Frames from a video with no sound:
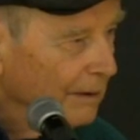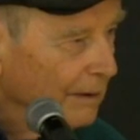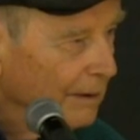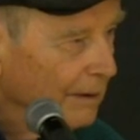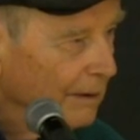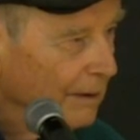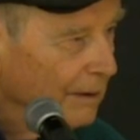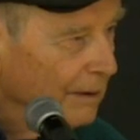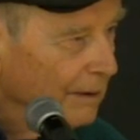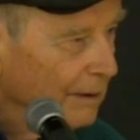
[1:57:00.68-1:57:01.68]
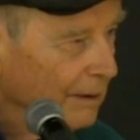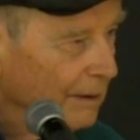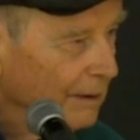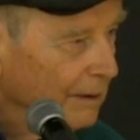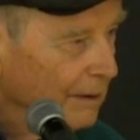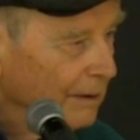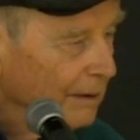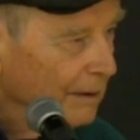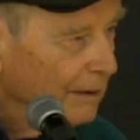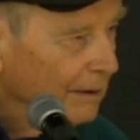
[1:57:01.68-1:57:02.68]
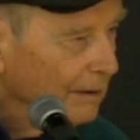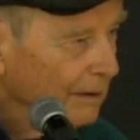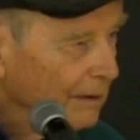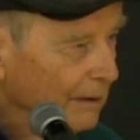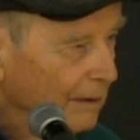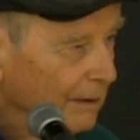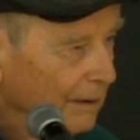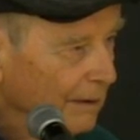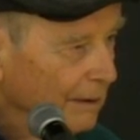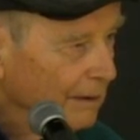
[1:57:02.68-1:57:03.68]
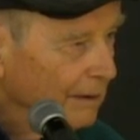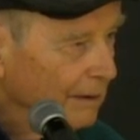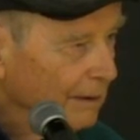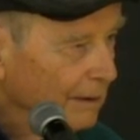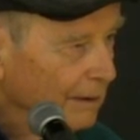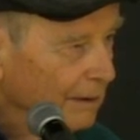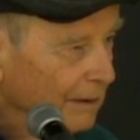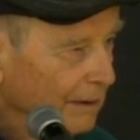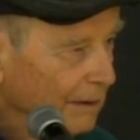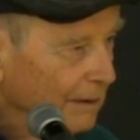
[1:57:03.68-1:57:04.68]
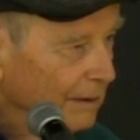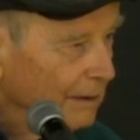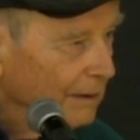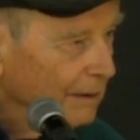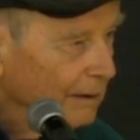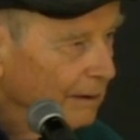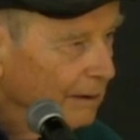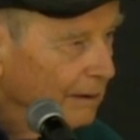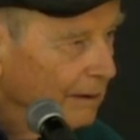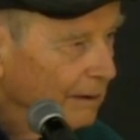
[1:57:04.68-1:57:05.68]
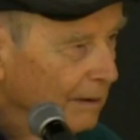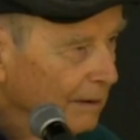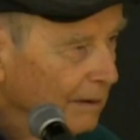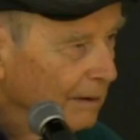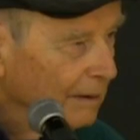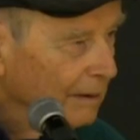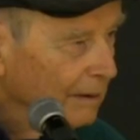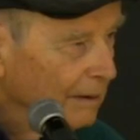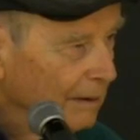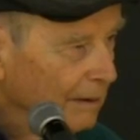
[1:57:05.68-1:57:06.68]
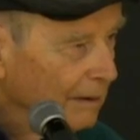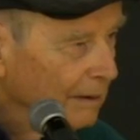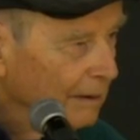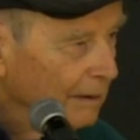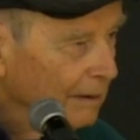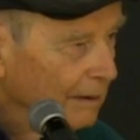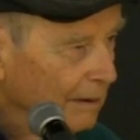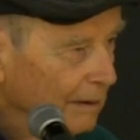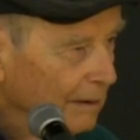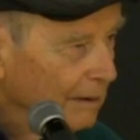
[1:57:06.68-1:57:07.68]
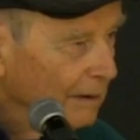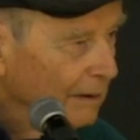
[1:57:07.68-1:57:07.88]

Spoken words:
And I guess I started thinking about that phrase, the thought is the thought of the thoughtless.